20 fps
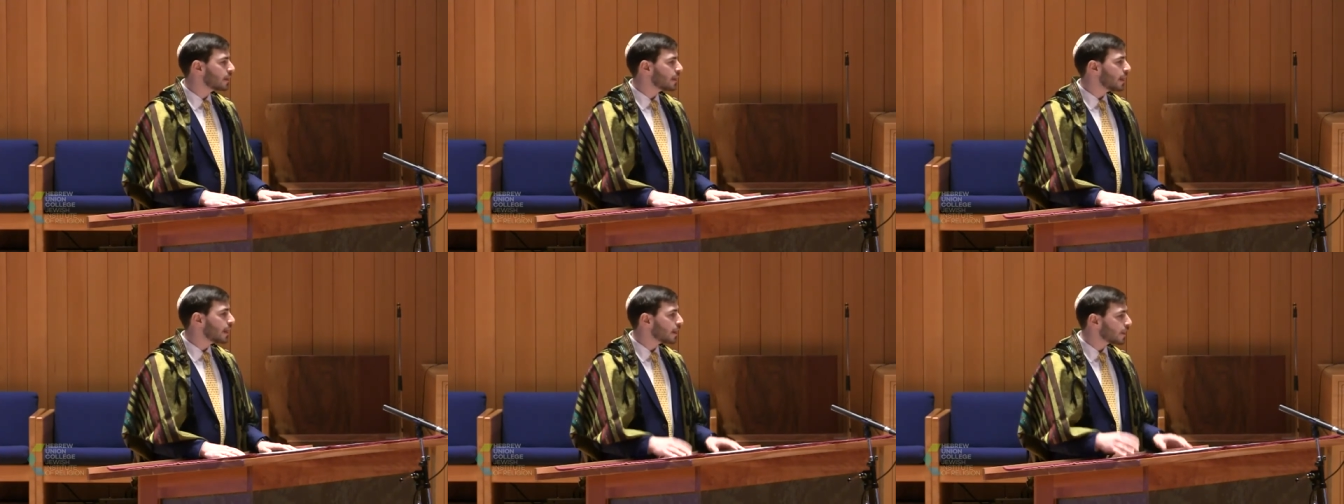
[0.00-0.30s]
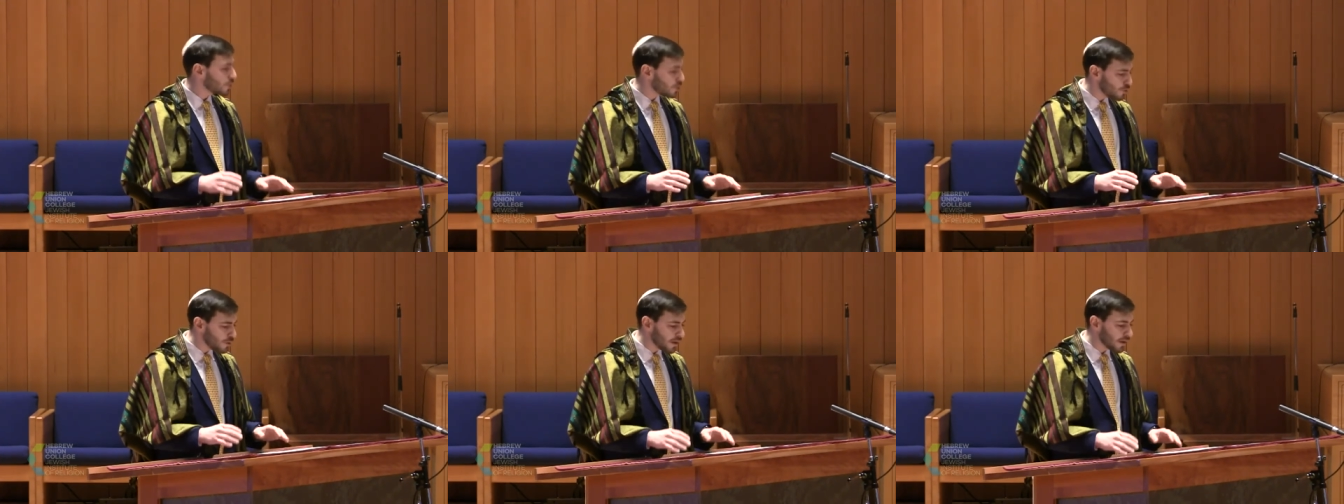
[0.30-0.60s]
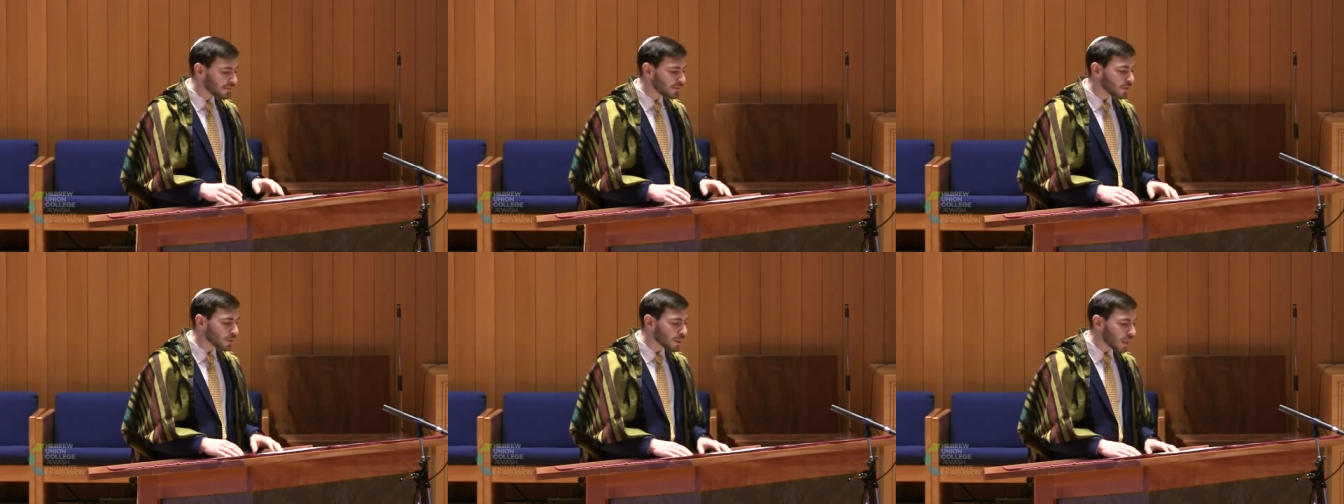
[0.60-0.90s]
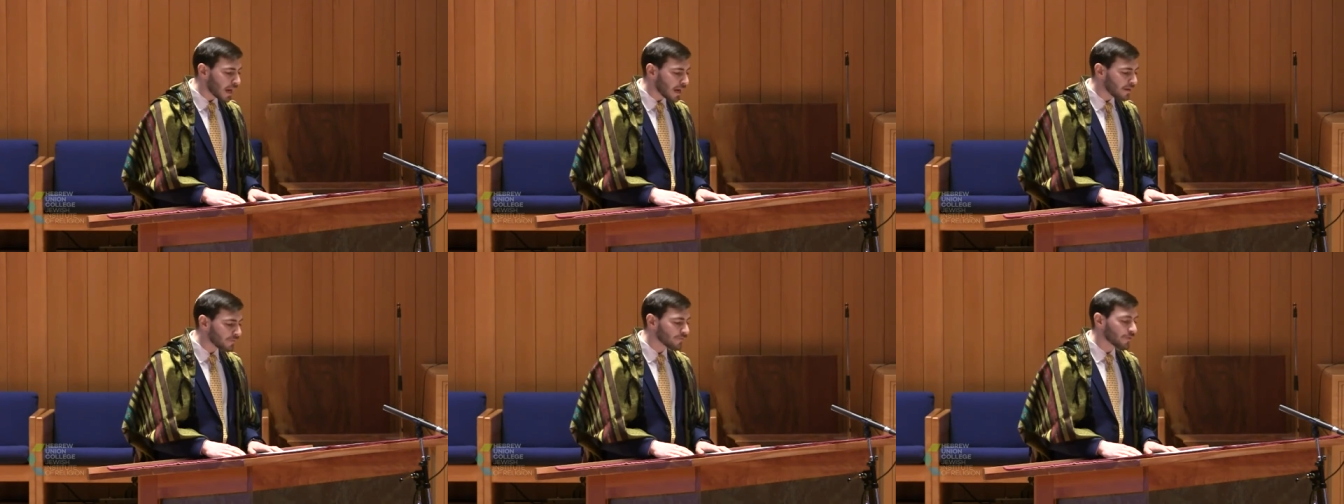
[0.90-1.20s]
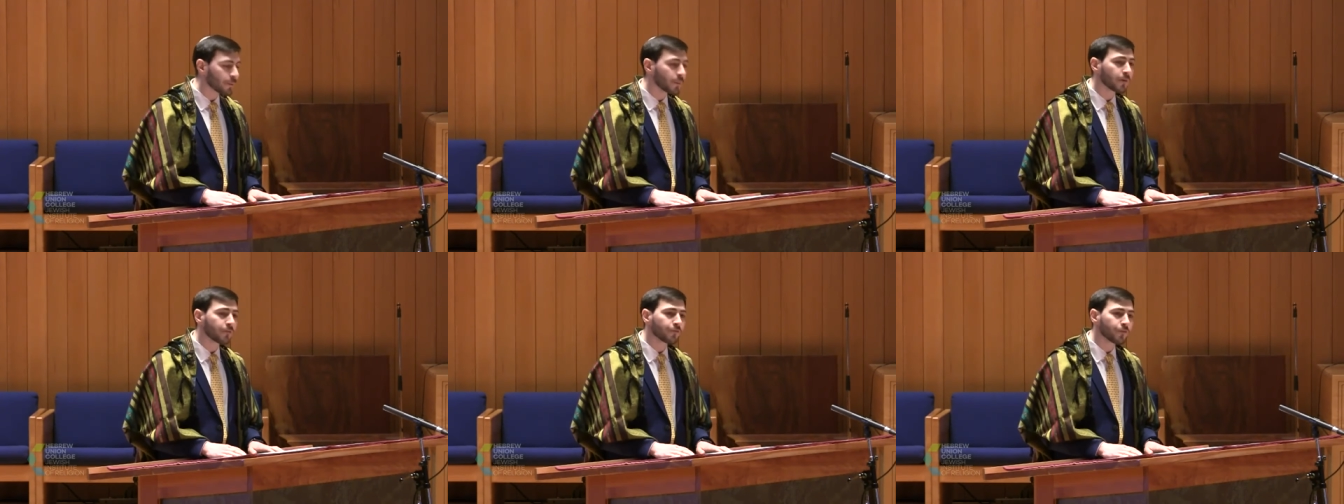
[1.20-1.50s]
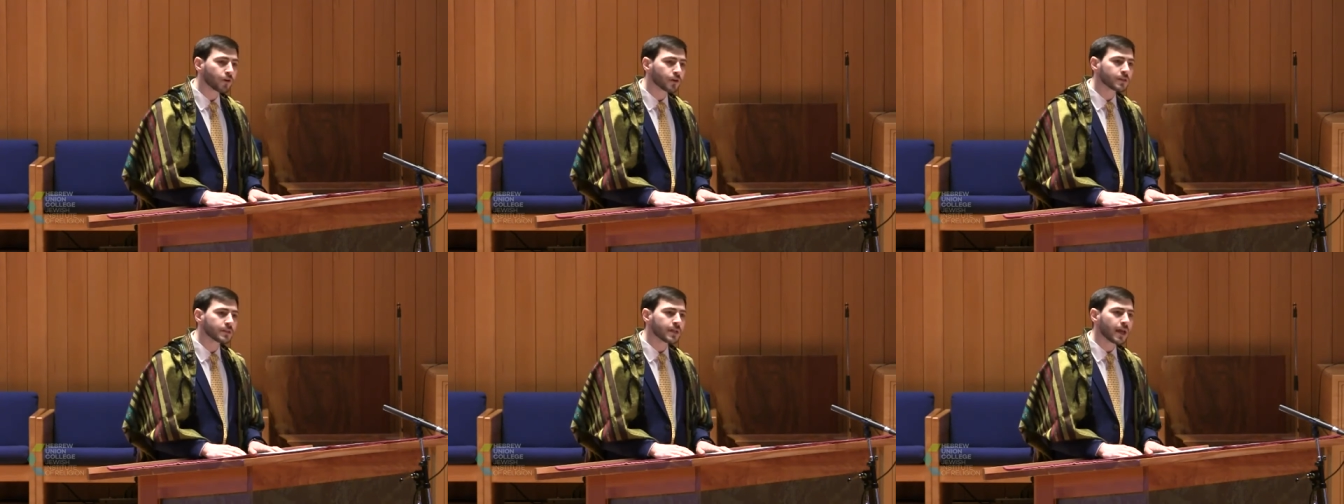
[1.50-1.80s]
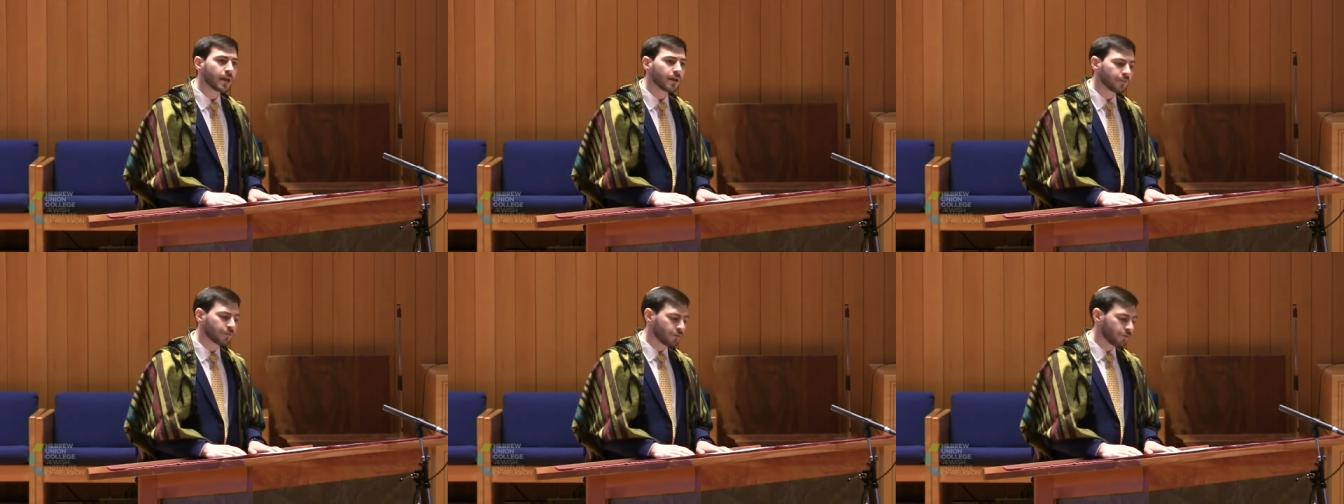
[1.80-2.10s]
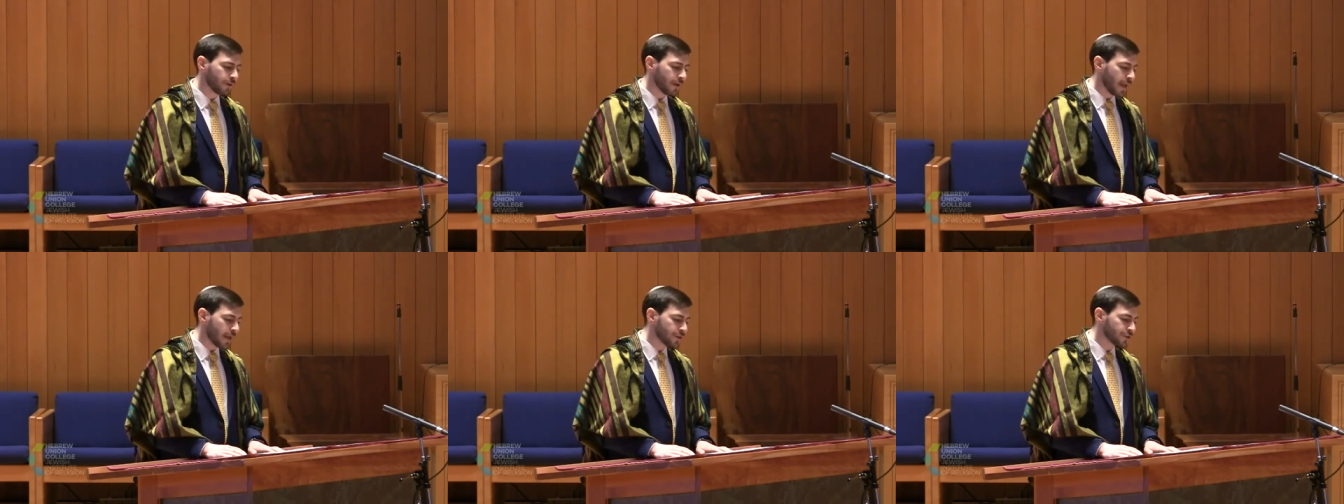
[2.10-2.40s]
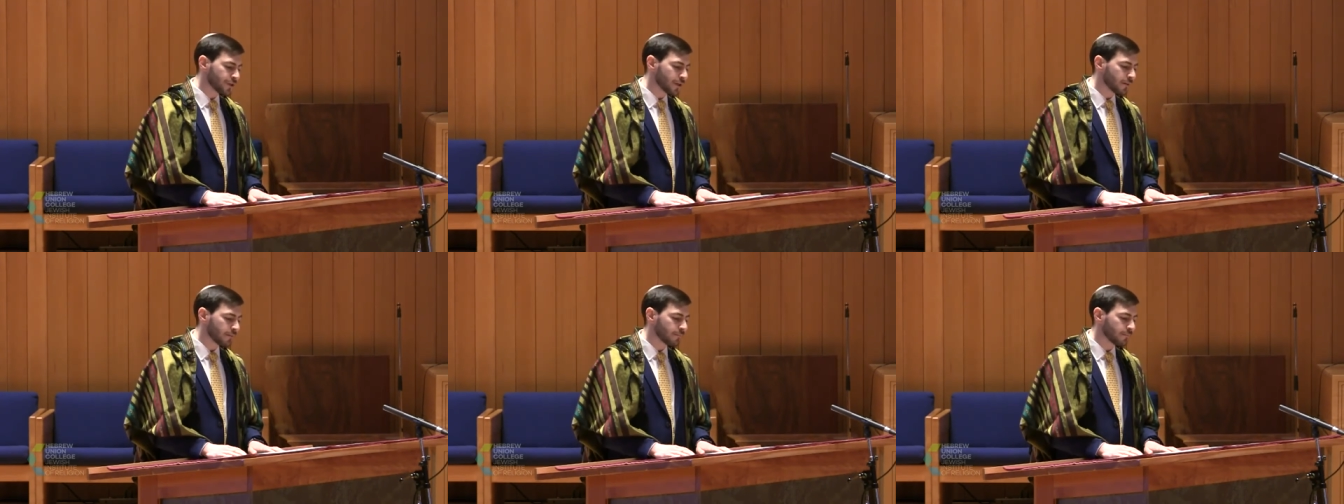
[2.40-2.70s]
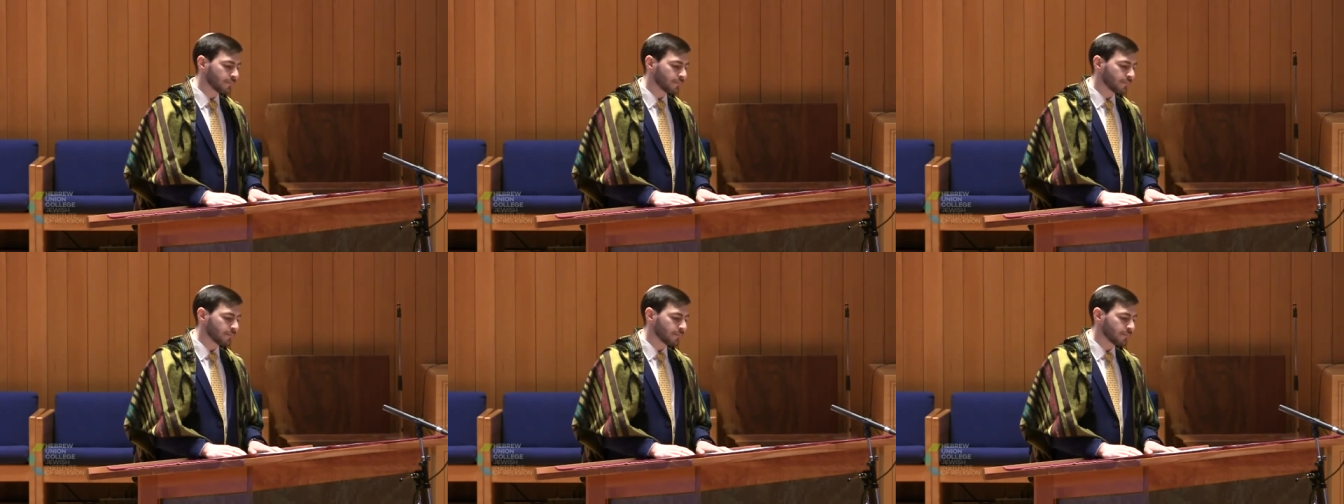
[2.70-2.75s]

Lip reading: including the light from the first day of creation.